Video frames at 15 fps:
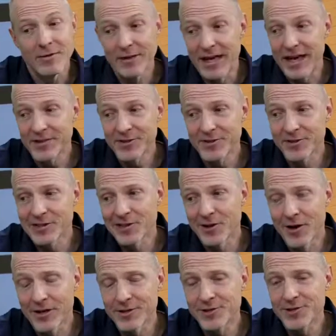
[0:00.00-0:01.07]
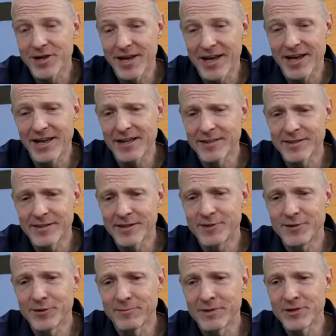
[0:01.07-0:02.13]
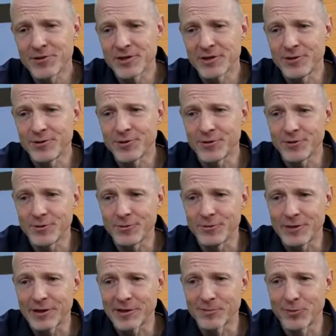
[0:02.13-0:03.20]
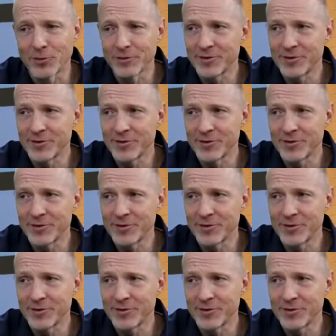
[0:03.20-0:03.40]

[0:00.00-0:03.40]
NASA just launched a six-year mission to explore the